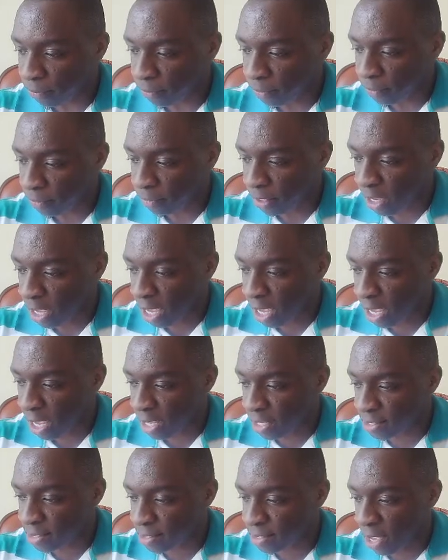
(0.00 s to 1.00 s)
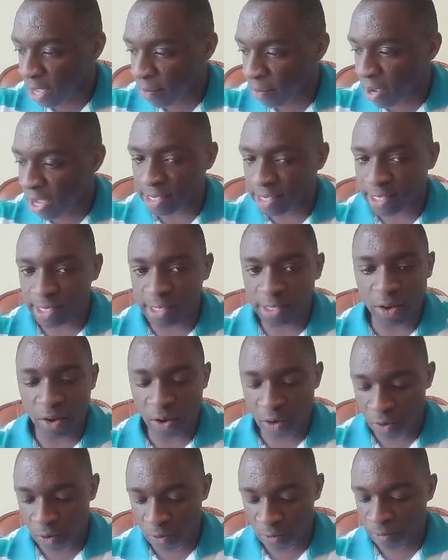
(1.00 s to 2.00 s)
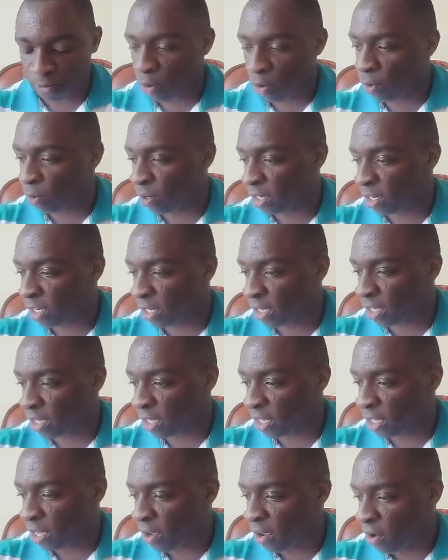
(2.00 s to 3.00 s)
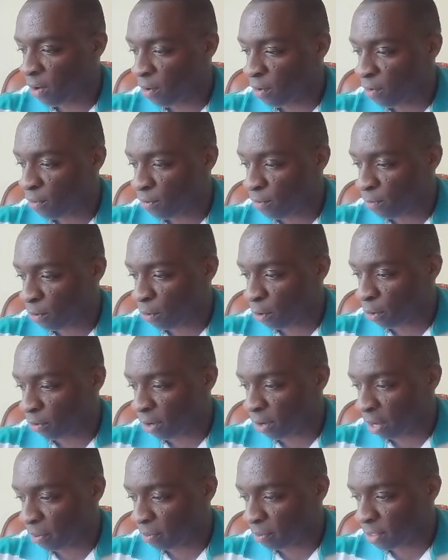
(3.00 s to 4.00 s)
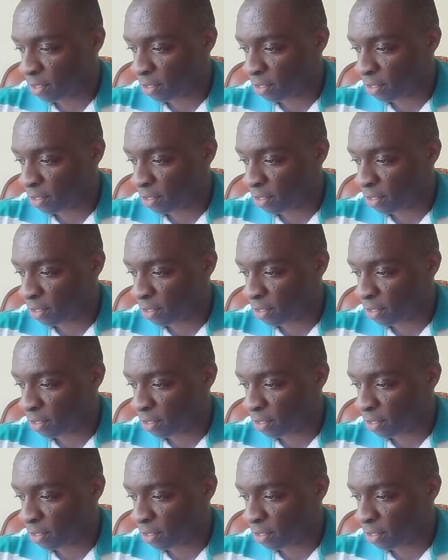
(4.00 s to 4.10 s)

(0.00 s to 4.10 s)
has a mass of only 4 grams.